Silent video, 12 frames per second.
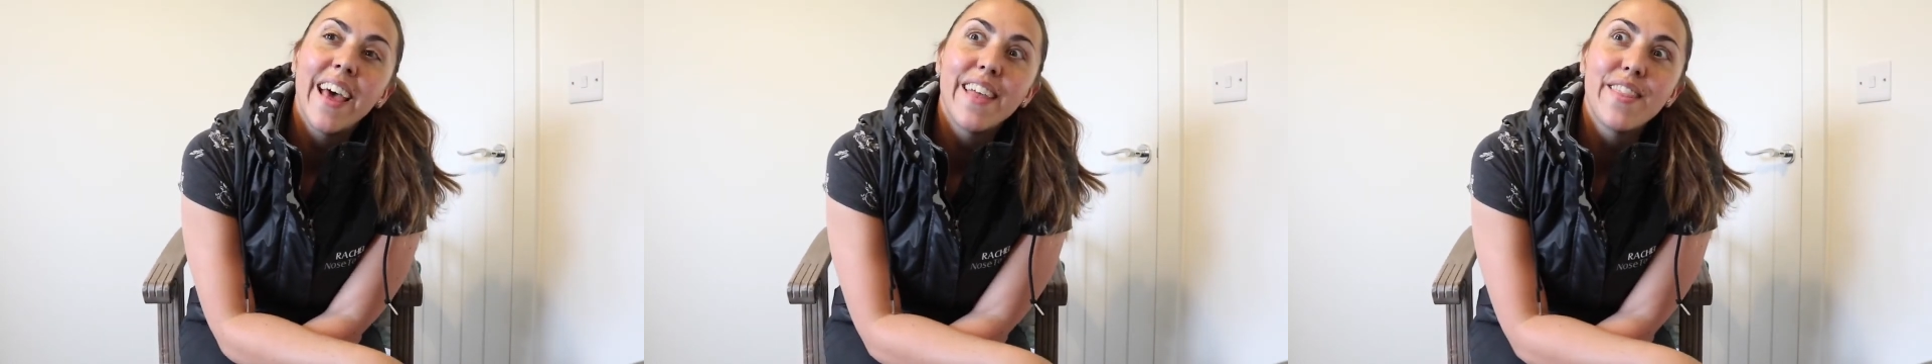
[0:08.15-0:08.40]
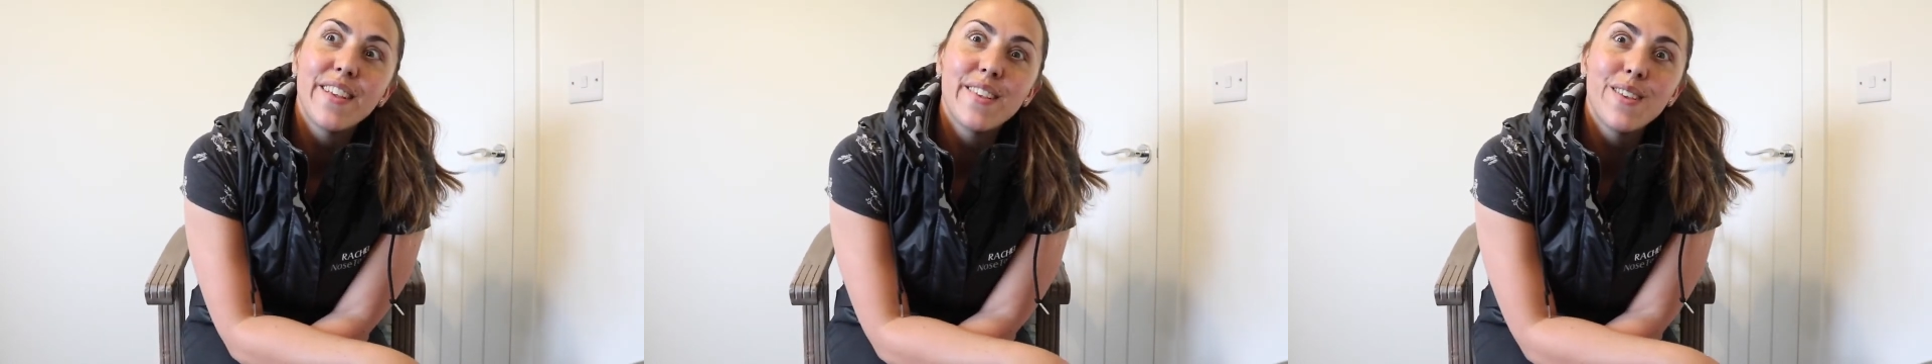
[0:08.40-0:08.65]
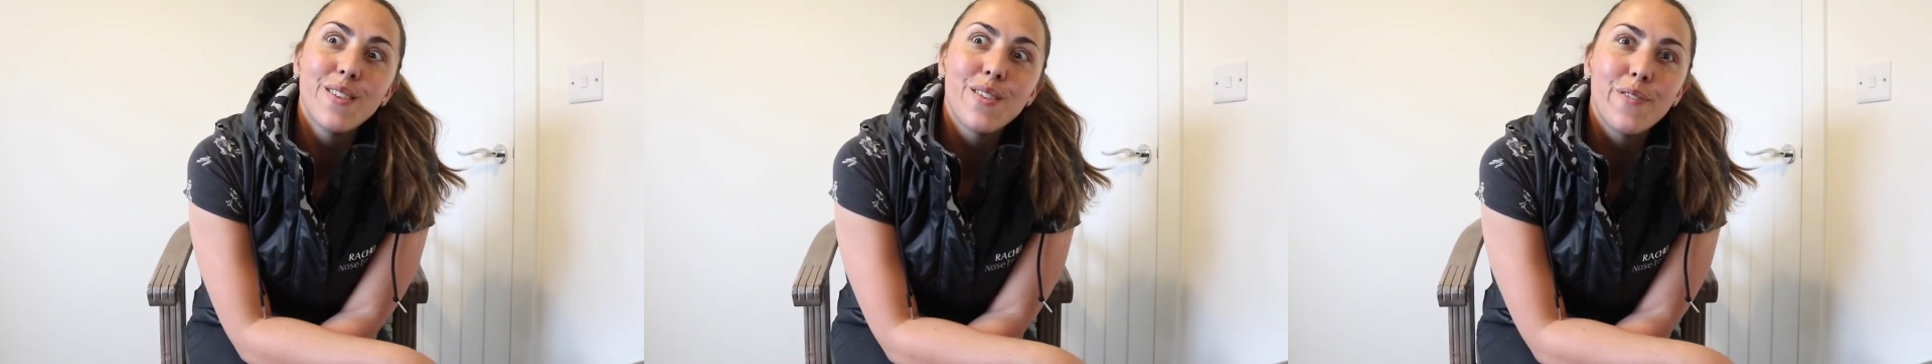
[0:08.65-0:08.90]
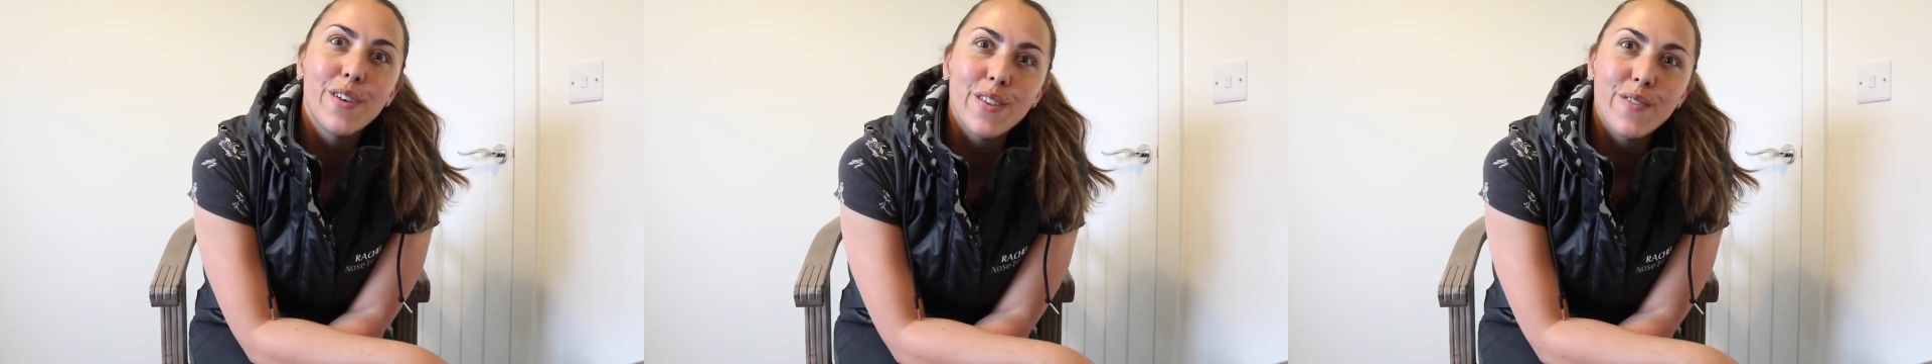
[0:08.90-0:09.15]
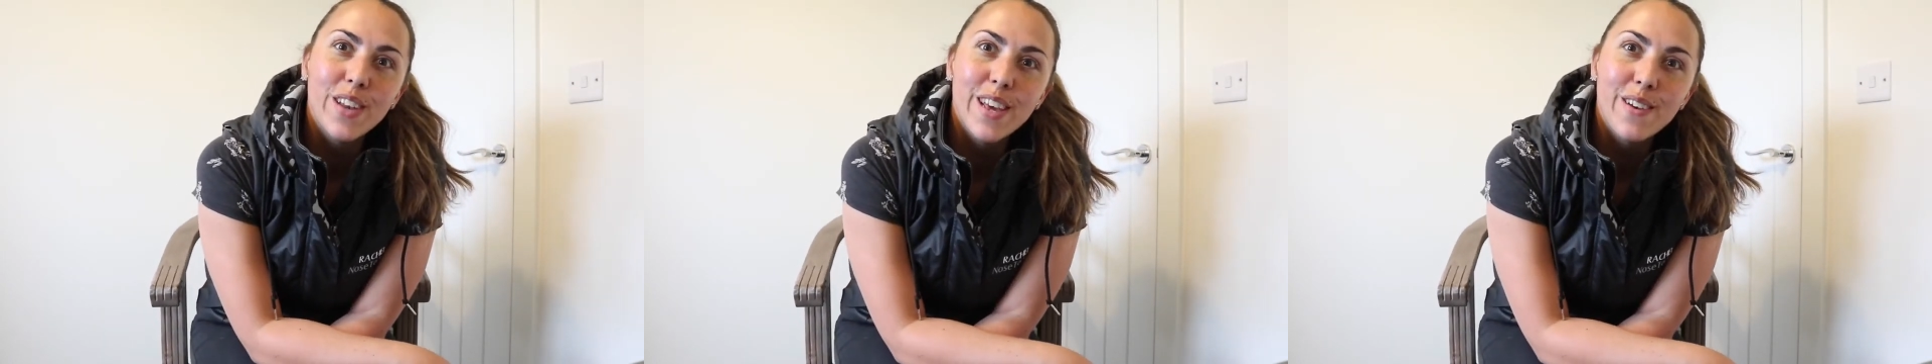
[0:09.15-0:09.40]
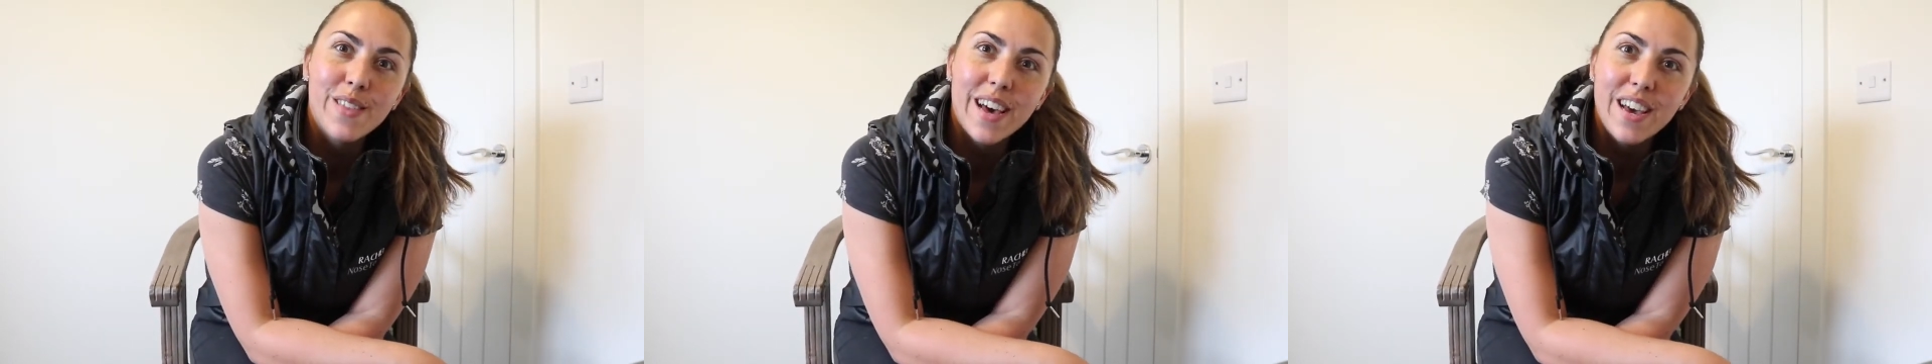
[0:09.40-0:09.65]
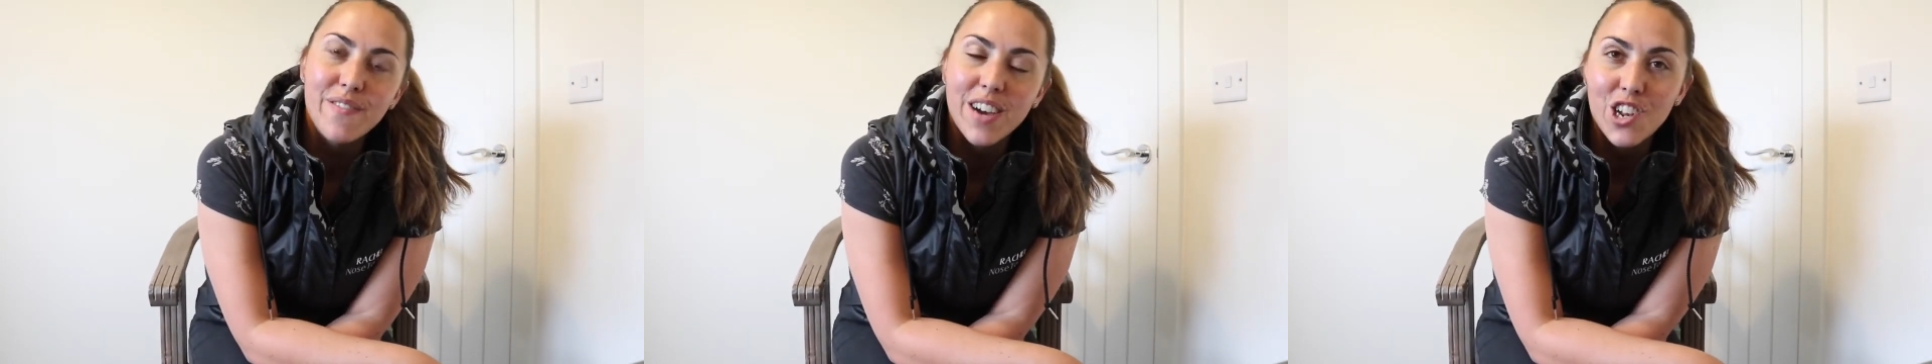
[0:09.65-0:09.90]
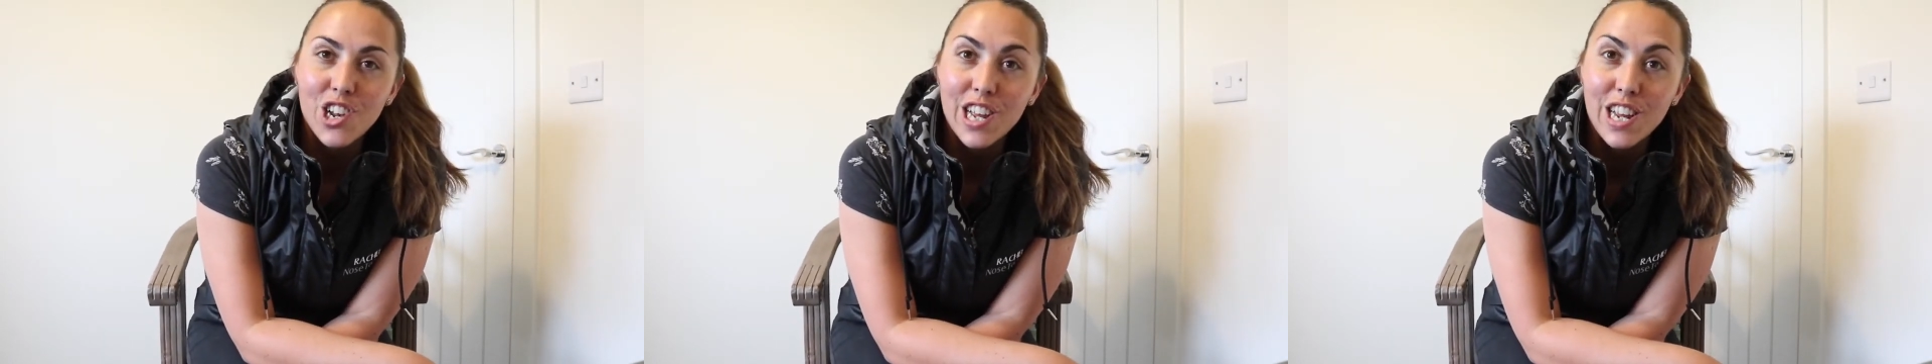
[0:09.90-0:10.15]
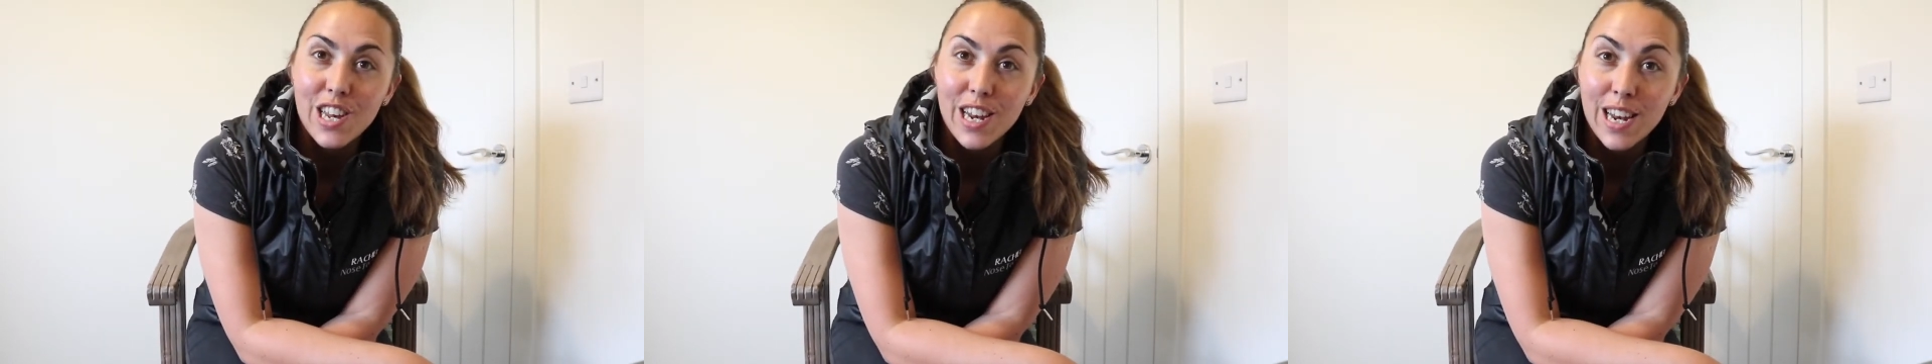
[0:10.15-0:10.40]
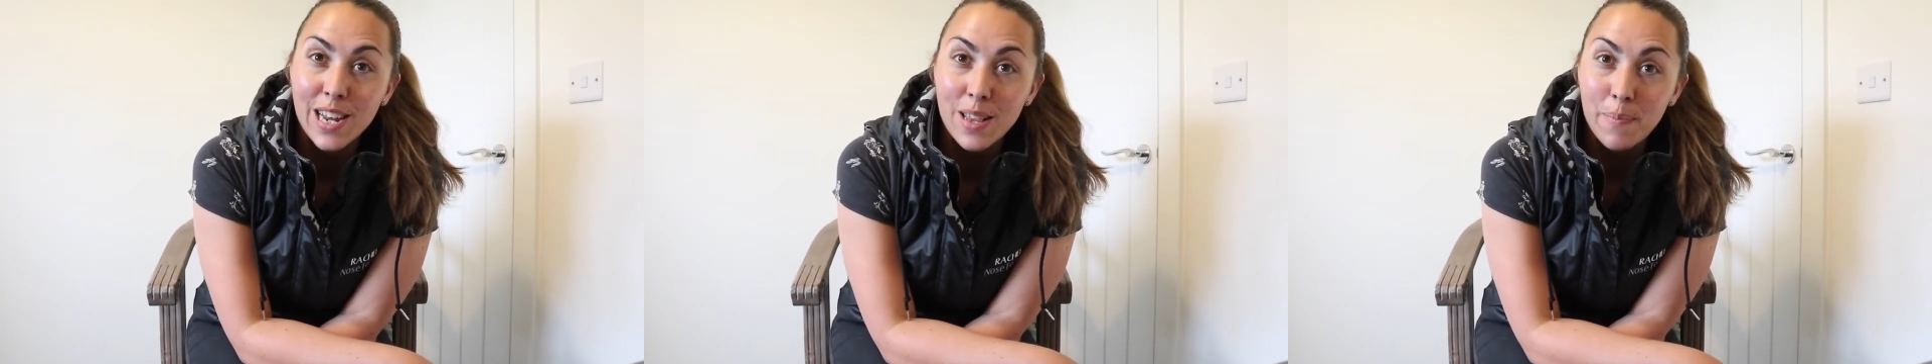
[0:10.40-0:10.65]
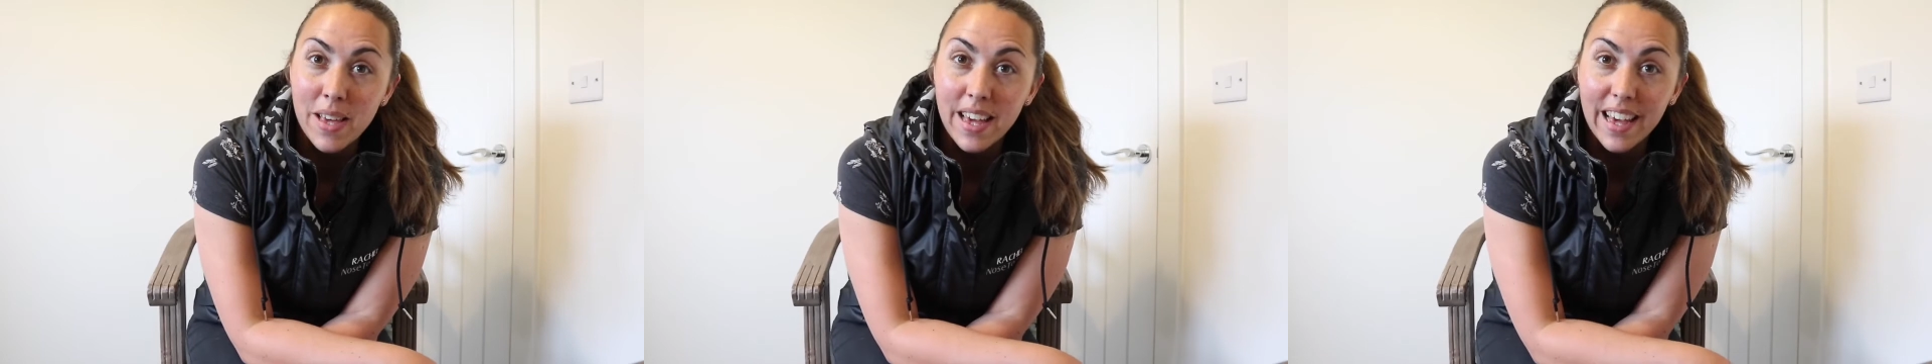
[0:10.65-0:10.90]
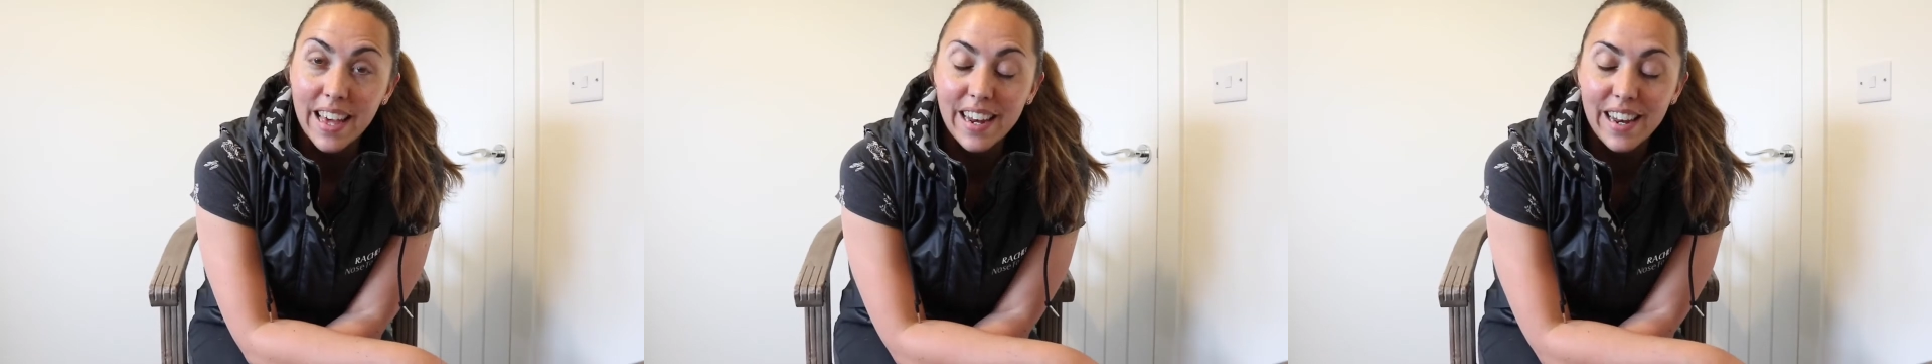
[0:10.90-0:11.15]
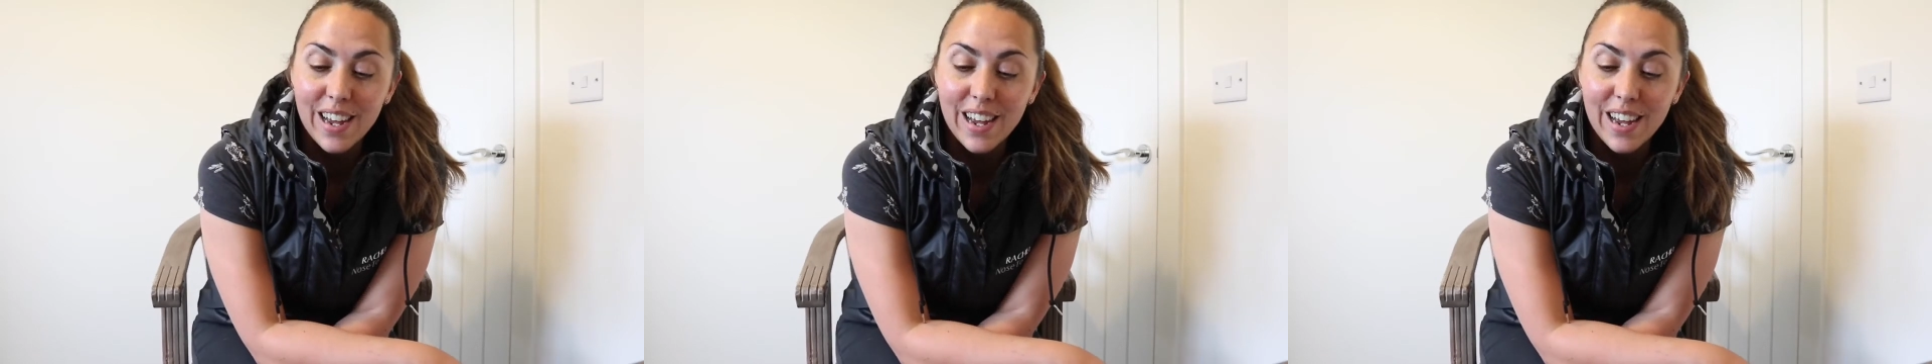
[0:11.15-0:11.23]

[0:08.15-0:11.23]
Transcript: This is the first video that I've actually done any speaking in.